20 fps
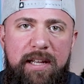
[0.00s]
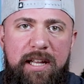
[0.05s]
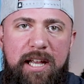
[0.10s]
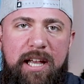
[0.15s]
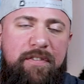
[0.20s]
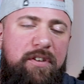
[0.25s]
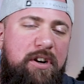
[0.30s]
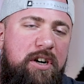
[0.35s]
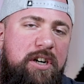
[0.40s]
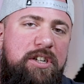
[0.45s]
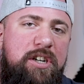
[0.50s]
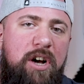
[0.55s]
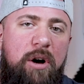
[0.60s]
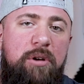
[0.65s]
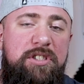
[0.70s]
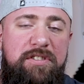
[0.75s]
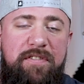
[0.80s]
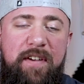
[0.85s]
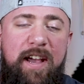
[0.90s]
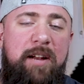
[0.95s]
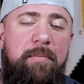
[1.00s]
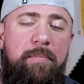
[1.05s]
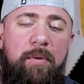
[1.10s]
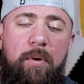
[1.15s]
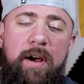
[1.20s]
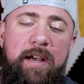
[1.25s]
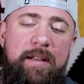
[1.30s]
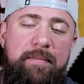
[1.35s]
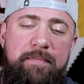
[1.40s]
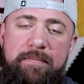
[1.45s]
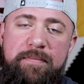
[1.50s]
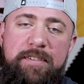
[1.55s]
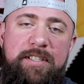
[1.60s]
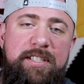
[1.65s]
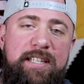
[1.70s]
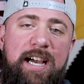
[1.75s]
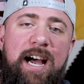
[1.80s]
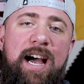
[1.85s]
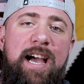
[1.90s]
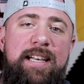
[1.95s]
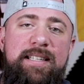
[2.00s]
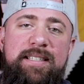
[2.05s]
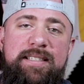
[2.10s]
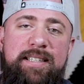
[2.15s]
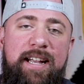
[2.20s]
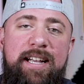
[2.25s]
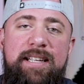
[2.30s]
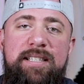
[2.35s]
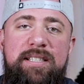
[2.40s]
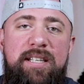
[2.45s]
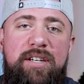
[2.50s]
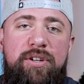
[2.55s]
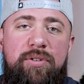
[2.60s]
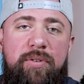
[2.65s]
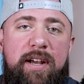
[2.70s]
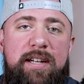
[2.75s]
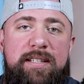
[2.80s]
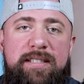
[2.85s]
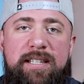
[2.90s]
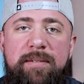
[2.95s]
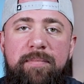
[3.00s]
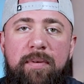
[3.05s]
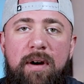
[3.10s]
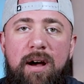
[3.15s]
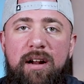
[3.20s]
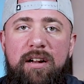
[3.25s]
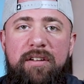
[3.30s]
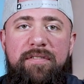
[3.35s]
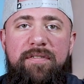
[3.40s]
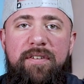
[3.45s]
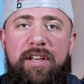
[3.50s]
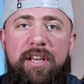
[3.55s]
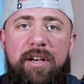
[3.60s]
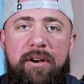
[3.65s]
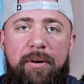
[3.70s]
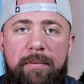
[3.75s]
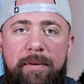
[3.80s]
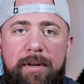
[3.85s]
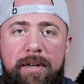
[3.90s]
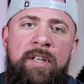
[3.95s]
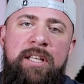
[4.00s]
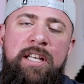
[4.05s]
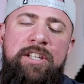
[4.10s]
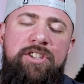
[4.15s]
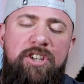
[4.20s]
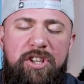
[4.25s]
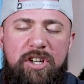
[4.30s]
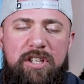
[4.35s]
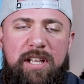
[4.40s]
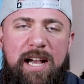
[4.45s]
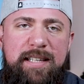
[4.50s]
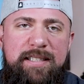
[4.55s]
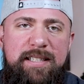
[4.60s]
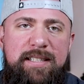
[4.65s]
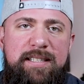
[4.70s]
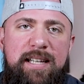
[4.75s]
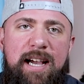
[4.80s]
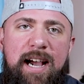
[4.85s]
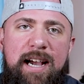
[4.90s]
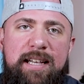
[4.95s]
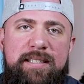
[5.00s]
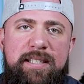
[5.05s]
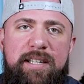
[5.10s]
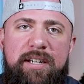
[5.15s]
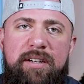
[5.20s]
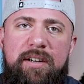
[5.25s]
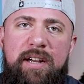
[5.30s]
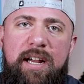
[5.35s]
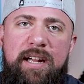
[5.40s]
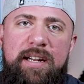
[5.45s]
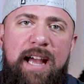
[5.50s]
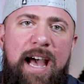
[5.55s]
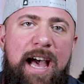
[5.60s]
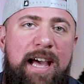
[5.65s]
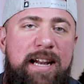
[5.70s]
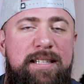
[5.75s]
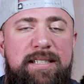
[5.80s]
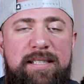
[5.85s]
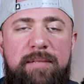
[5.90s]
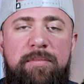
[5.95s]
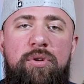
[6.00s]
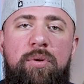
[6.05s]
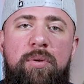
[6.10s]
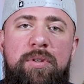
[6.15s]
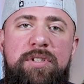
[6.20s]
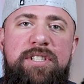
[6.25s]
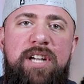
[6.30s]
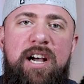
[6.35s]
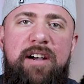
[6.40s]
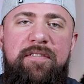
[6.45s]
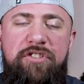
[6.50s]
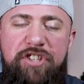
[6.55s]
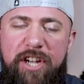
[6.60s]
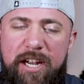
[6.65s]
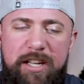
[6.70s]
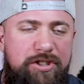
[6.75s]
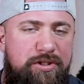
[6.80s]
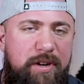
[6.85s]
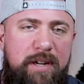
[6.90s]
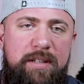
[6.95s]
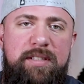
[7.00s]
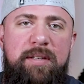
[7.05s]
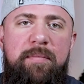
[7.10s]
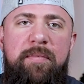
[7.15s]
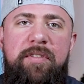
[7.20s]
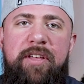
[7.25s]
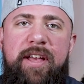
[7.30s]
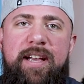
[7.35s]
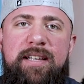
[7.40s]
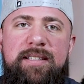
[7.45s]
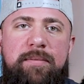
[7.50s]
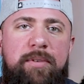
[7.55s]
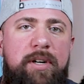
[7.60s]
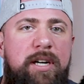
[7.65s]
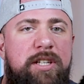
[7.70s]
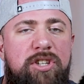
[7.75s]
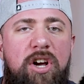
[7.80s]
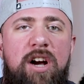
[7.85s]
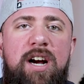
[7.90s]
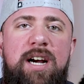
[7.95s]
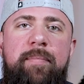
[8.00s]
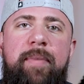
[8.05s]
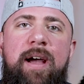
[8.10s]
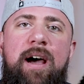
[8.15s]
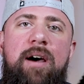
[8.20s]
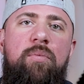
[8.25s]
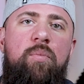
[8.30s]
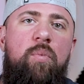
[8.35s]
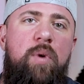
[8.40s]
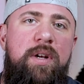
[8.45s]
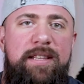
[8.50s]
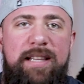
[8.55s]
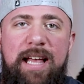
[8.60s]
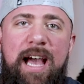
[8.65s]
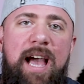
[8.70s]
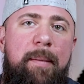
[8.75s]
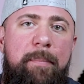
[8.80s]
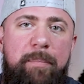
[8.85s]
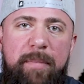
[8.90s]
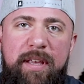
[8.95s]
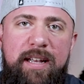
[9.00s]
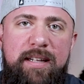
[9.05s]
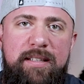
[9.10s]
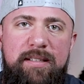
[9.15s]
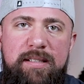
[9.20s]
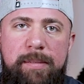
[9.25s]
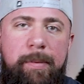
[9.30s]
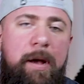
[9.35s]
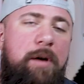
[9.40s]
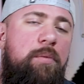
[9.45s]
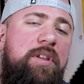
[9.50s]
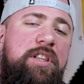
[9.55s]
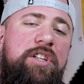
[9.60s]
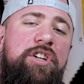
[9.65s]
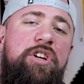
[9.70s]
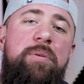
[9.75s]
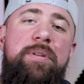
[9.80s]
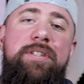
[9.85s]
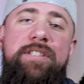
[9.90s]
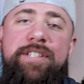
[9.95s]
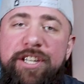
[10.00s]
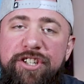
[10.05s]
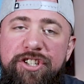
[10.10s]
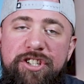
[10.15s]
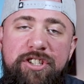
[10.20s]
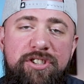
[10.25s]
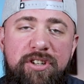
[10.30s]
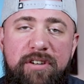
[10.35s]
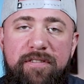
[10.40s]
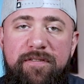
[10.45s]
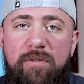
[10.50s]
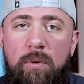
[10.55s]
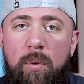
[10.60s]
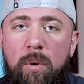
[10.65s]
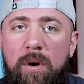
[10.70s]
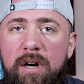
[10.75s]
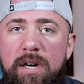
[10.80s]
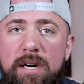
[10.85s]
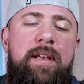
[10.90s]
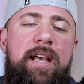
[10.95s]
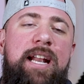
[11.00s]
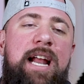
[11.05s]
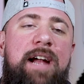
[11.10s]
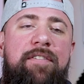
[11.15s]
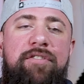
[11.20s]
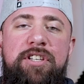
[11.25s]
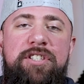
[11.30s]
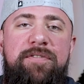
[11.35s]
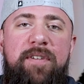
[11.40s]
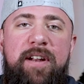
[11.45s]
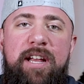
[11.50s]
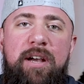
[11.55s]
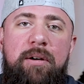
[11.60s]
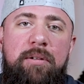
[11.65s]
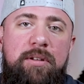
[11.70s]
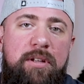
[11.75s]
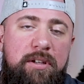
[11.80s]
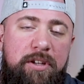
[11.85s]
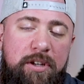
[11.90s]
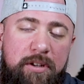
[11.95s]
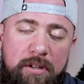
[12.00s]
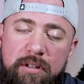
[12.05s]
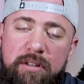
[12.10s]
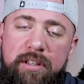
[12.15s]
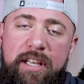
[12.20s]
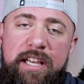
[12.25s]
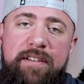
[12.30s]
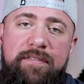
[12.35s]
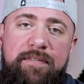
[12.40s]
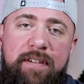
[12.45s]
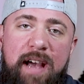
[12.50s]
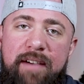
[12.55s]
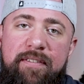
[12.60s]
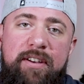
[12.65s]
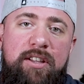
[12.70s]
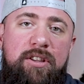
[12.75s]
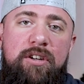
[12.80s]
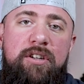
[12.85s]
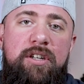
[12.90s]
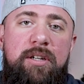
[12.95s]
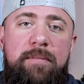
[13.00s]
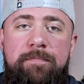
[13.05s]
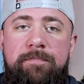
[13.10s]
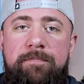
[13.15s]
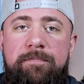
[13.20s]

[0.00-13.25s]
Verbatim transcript: If you're a Ghost fanboy, Size is the creatine product for you. It took the classic Size here and added some cool stuff, changed around some things, and we're going to talk about what that means, about what the new additions are for. And after this video, you'll leave having learned a